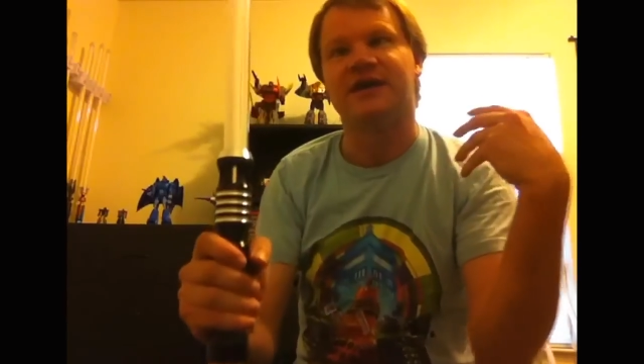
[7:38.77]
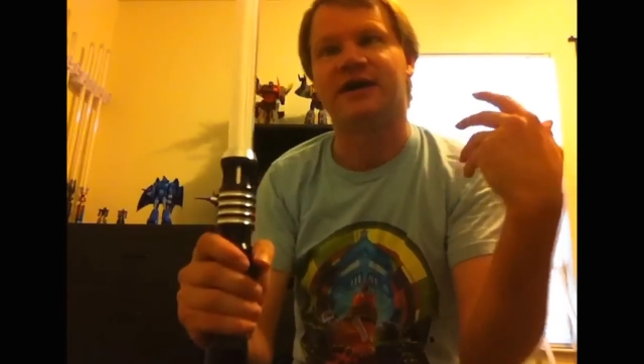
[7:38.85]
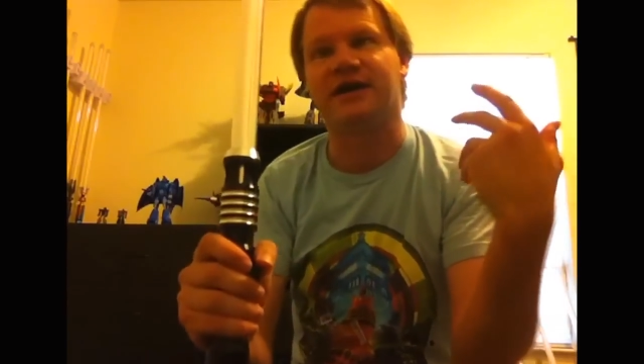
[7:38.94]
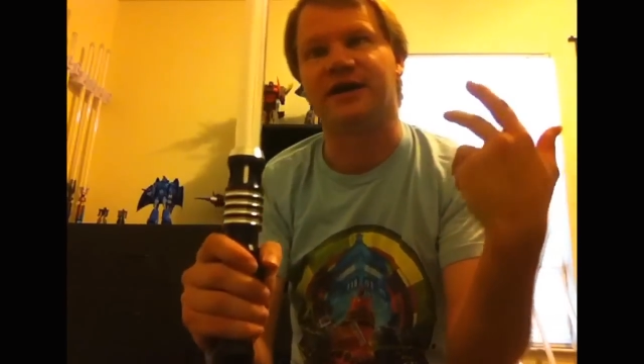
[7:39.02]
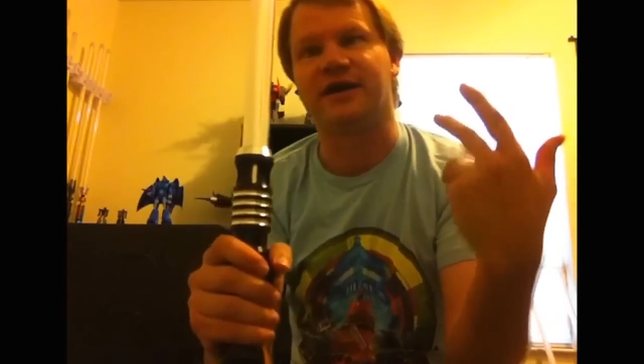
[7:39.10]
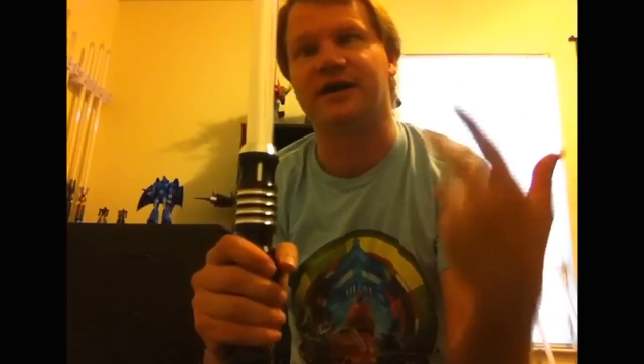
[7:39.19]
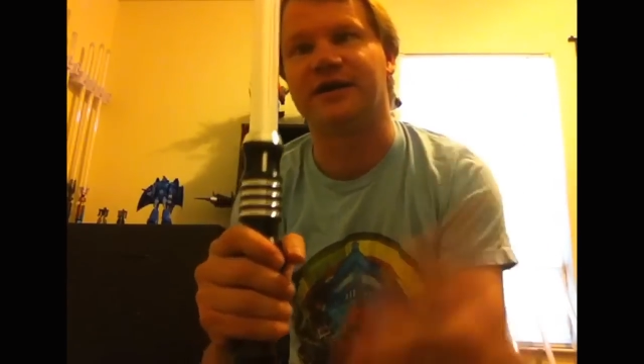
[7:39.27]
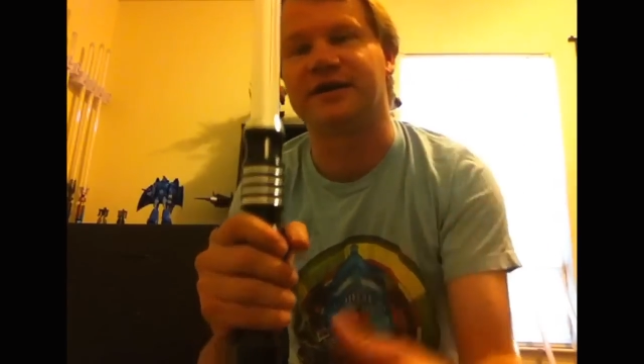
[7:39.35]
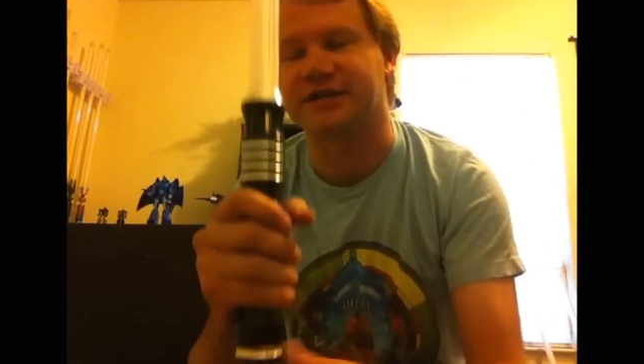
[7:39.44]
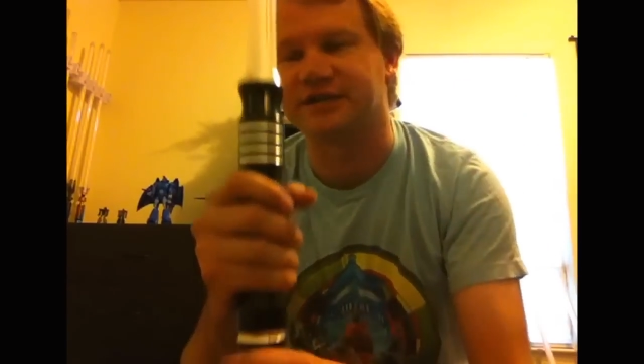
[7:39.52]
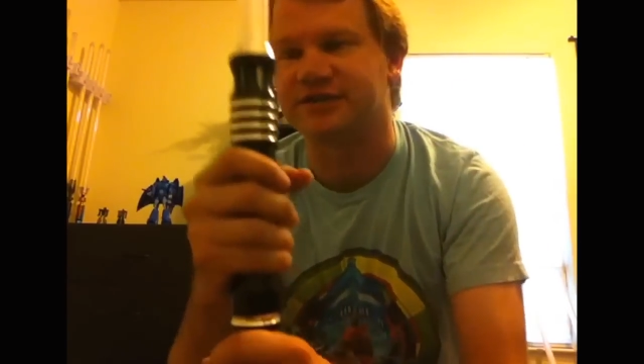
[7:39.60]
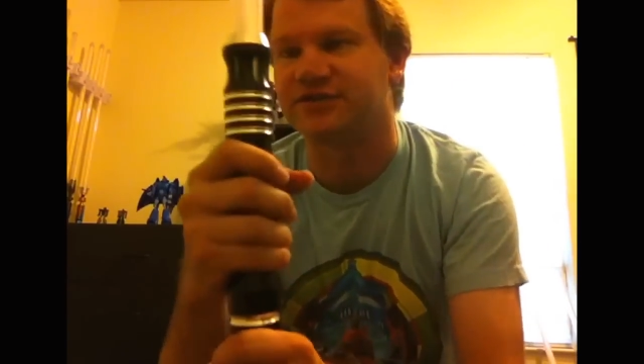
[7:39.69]
uh,
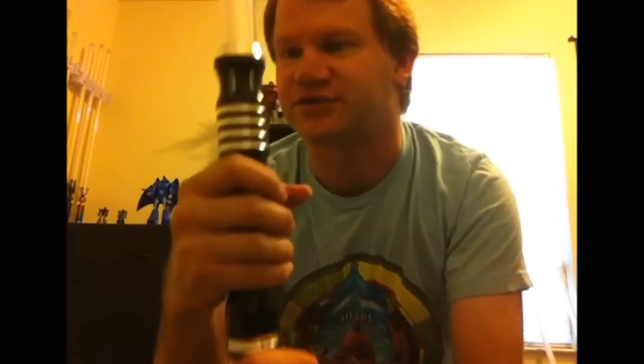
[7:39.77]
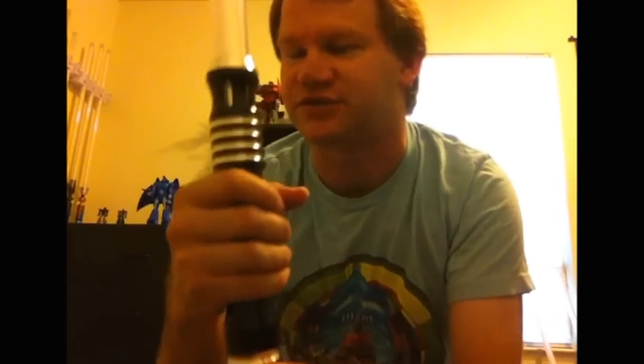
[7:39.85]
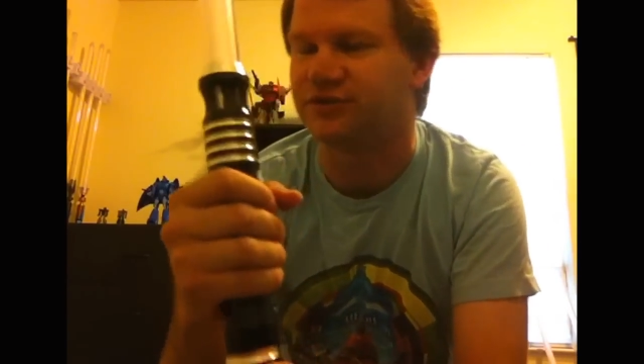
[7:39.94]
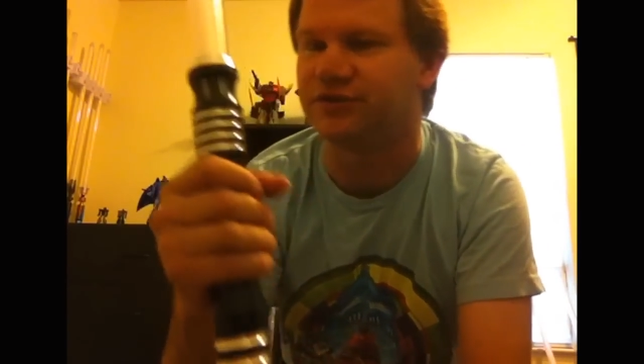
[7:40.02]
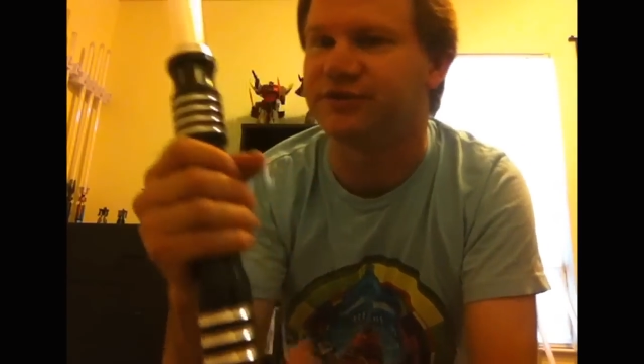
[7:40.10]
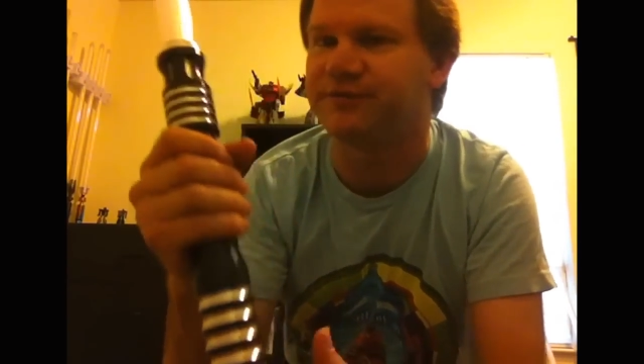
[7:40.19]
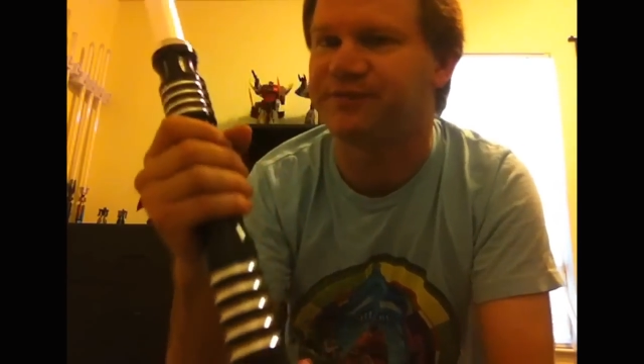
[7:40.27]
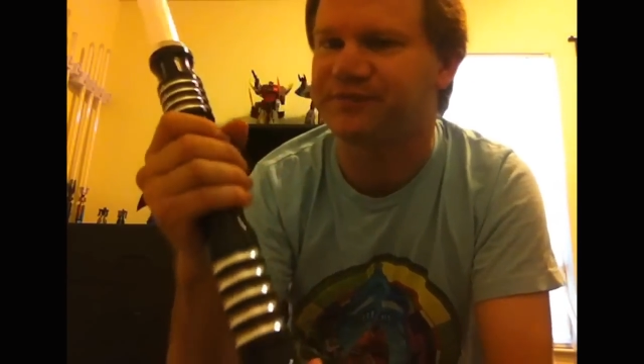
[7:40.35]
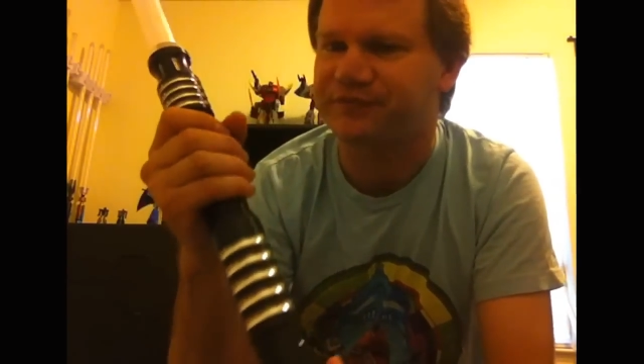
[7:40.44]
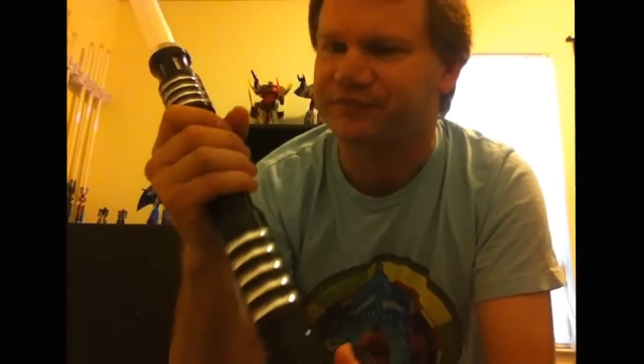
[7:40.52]
get used to it,